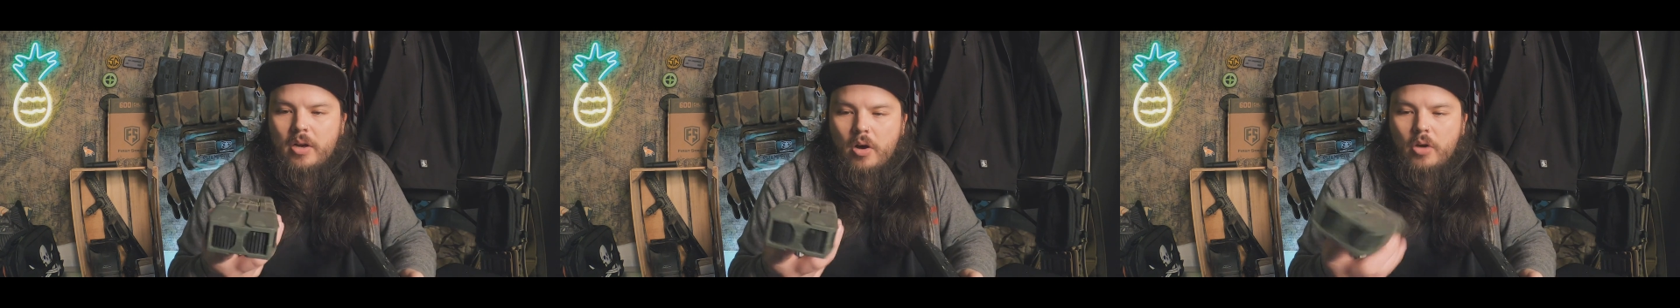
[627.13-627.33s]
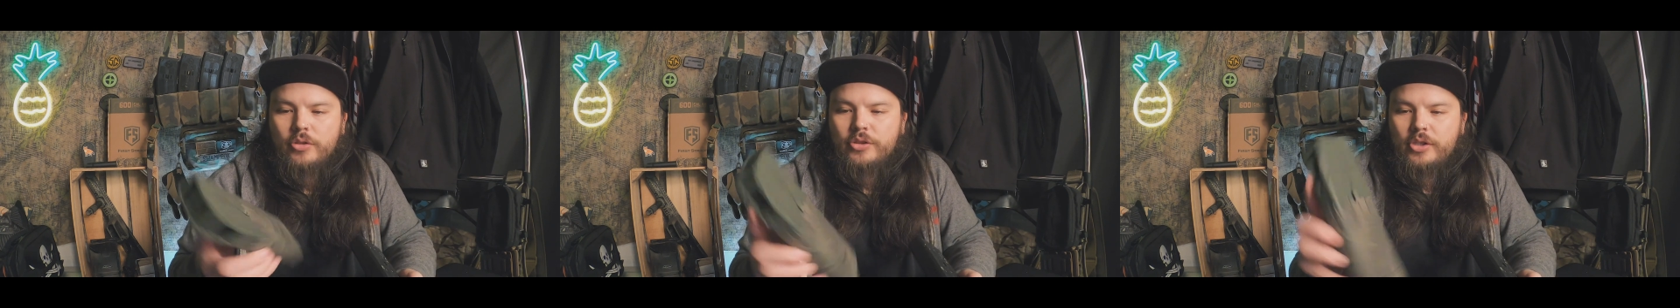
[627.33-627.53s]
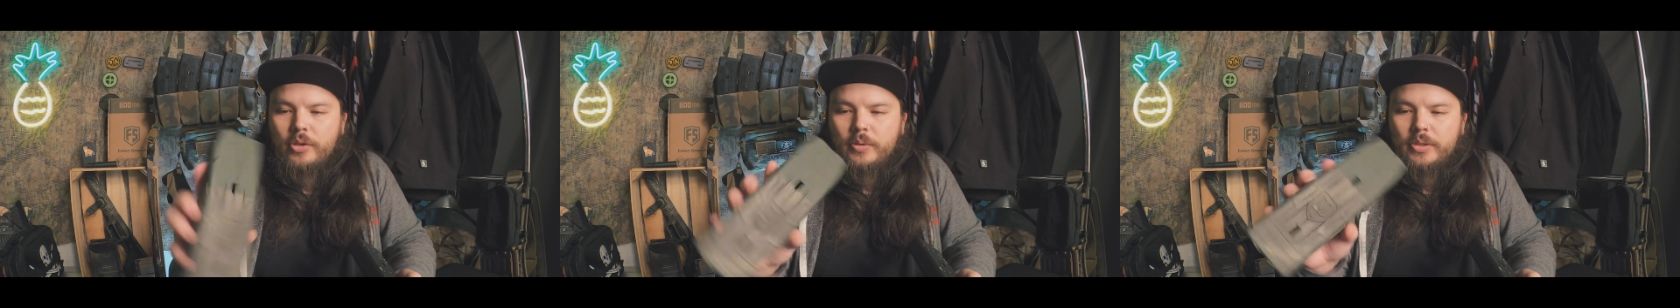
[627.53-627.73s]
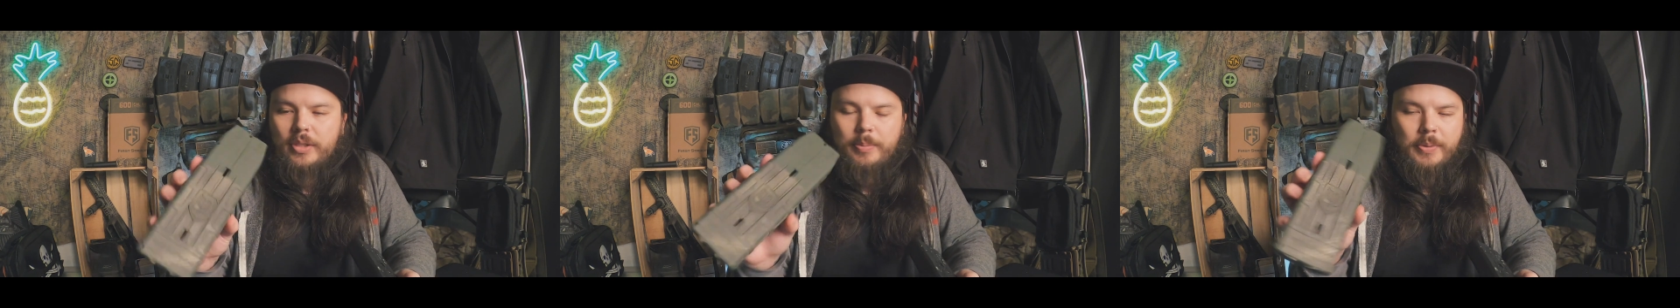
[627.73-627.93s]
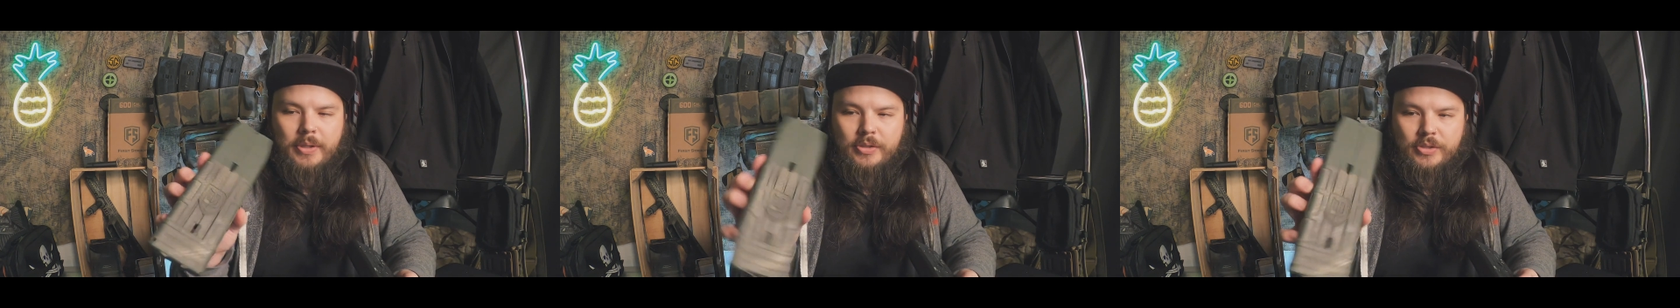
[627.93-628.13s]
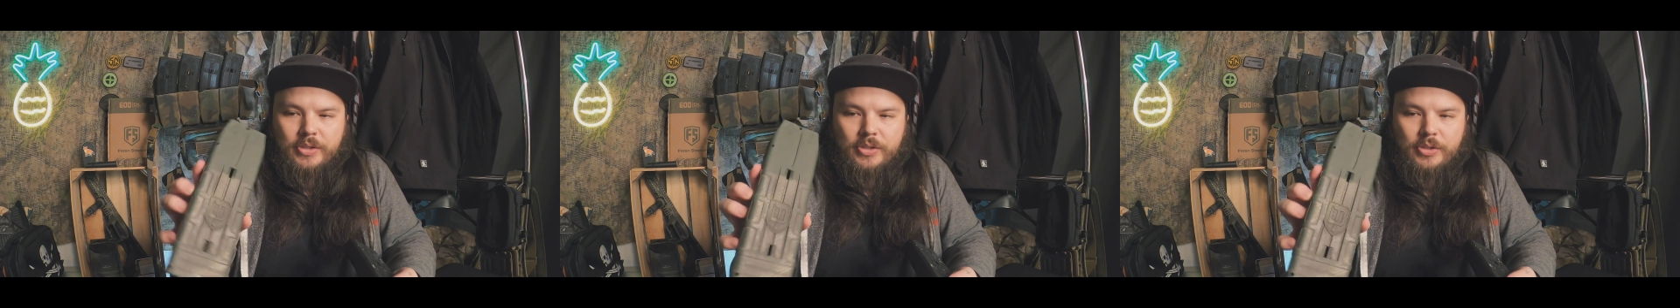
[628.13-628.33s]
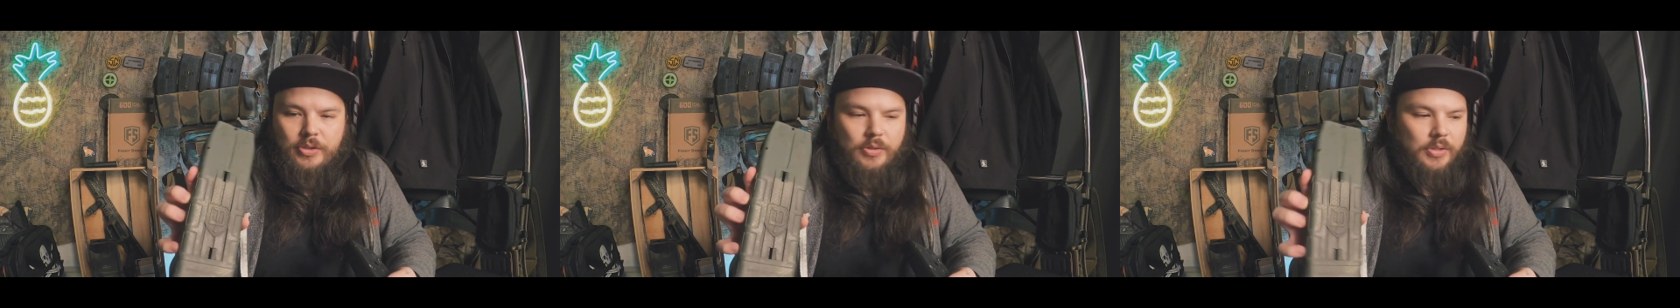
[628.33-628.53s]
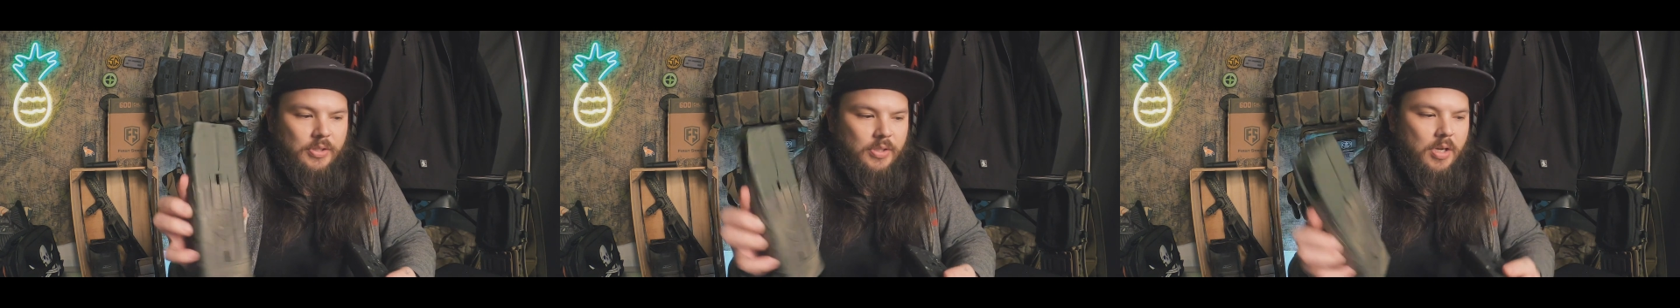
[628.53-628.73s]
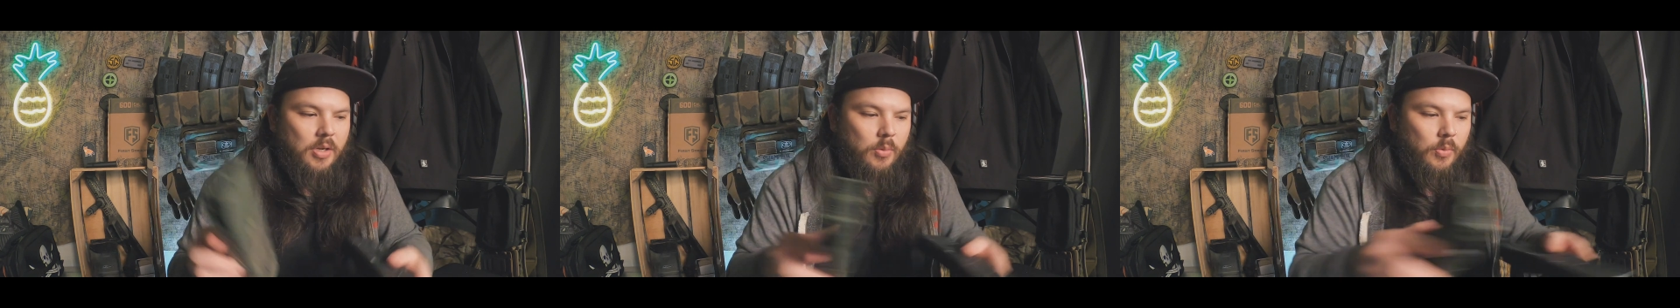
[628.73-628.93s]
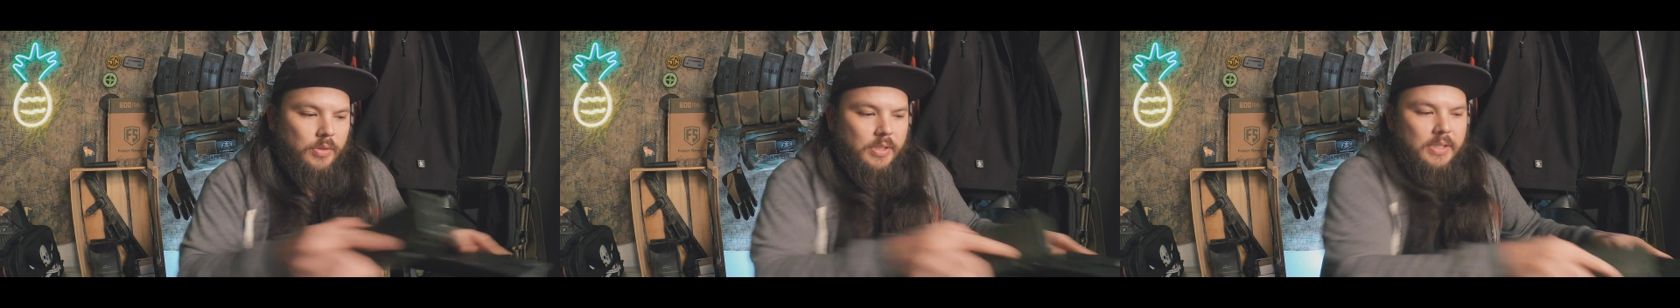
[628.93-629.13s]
also in comparison to the stock ones.